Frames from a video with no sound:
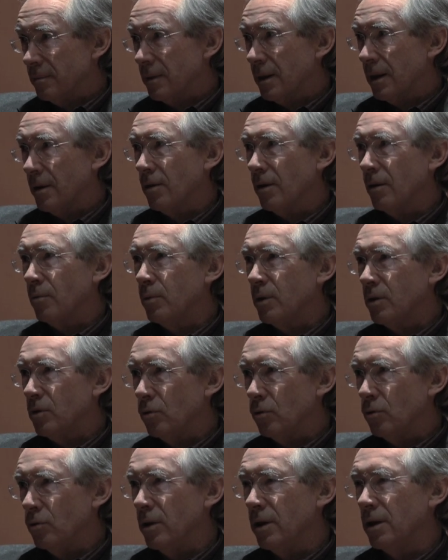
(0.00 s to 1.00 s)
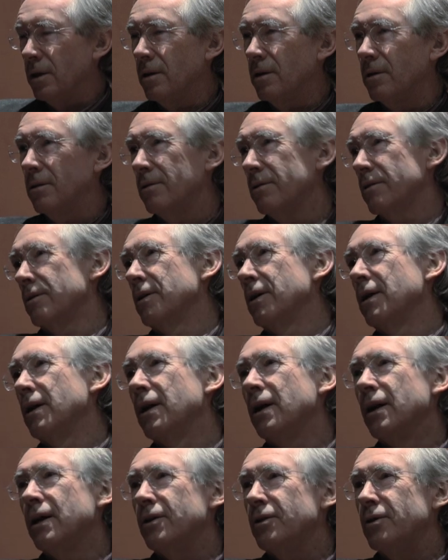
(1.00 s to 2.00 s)
I think we do need
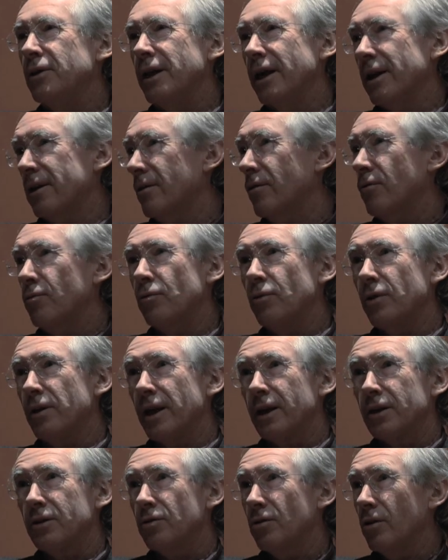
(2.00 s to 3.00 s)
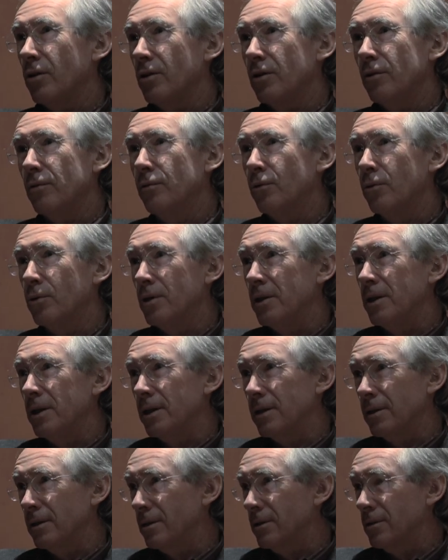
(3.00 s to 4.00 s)
to get through the next 30 or 40
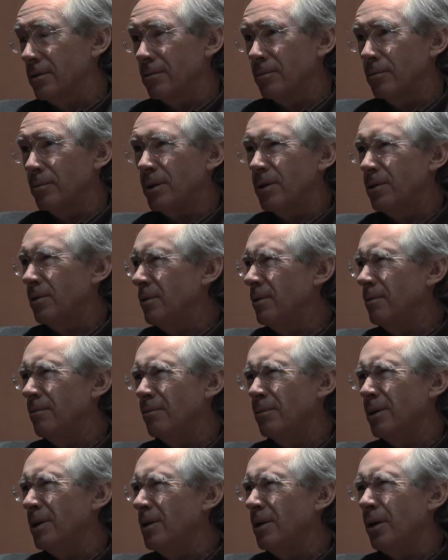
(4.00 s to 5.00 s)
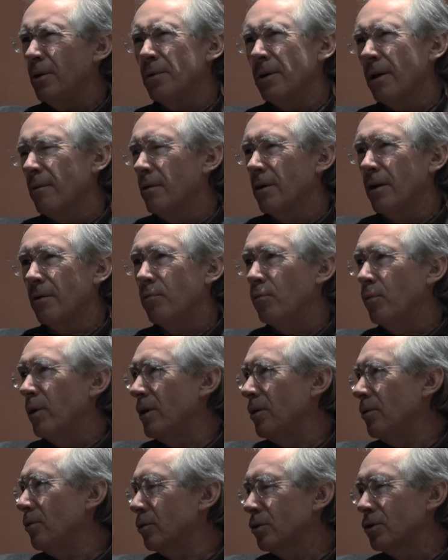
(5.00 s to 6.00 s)
years. We don't have enough
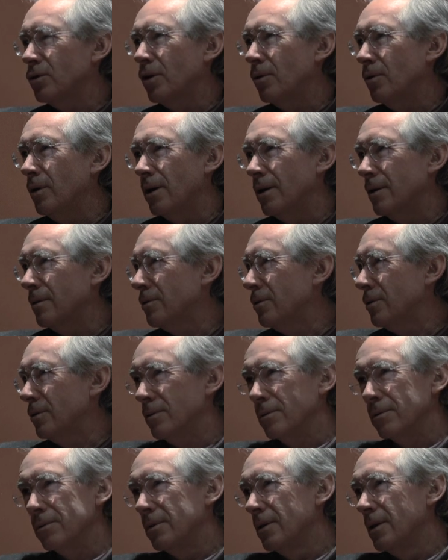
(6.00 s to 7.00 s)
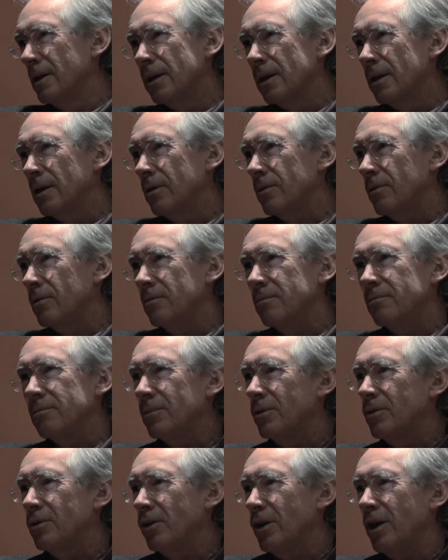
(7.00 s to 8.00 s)
wind or solar
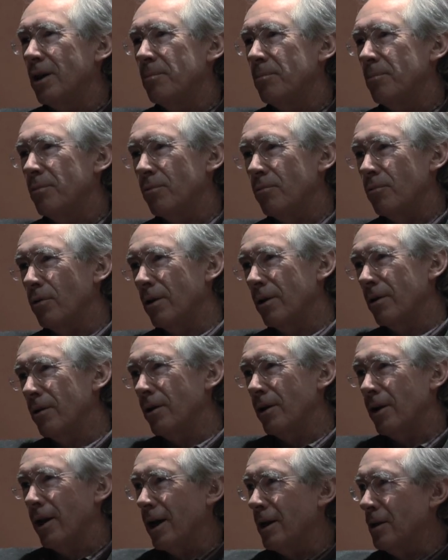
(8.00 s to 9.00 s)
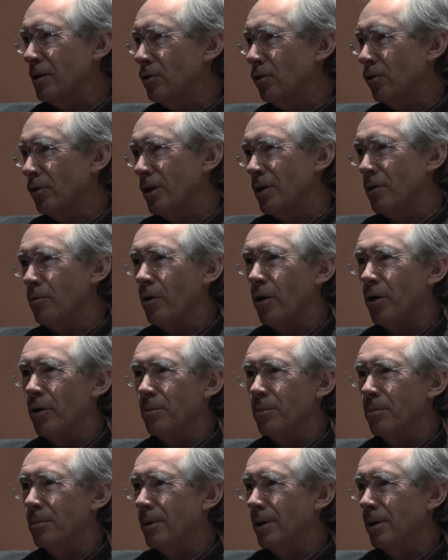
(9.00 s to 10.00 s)
to keep the lights on in
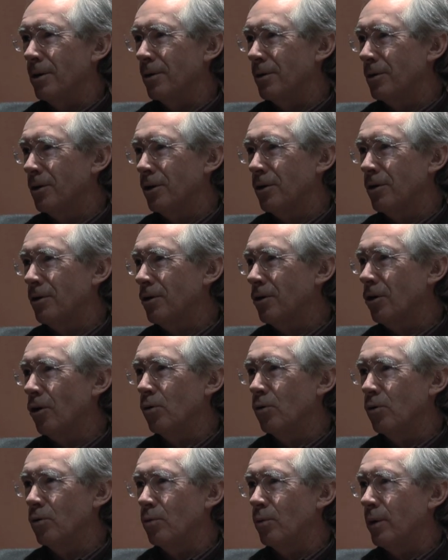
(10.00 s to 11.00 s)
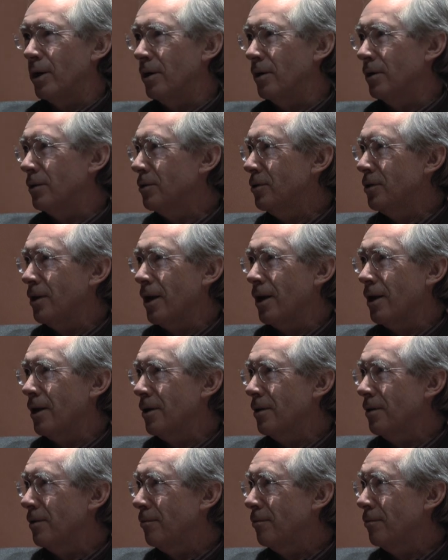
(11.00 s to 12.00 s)
Rome on a cold, windless day
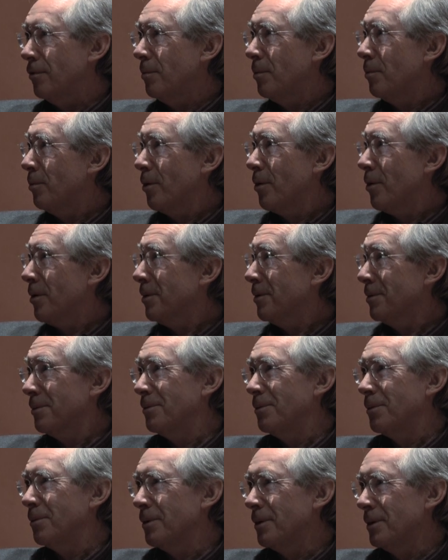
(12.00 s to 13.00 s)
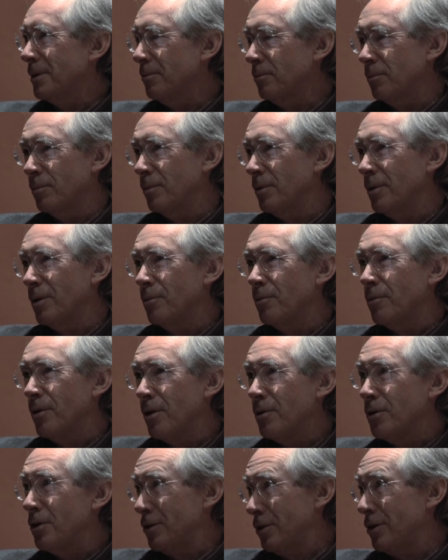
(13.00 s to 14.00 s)
in February. You know,
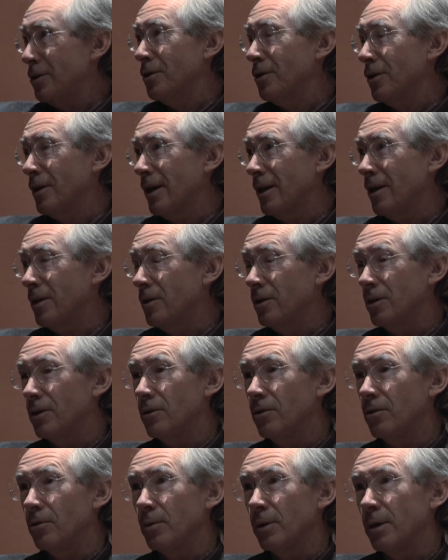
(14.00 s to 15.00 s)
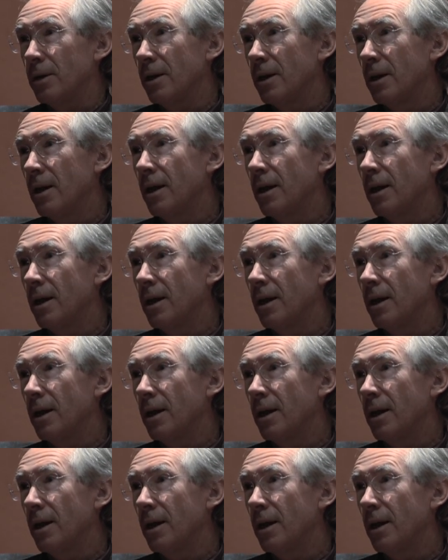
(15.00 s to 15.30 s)
there just isn't the energy to do it.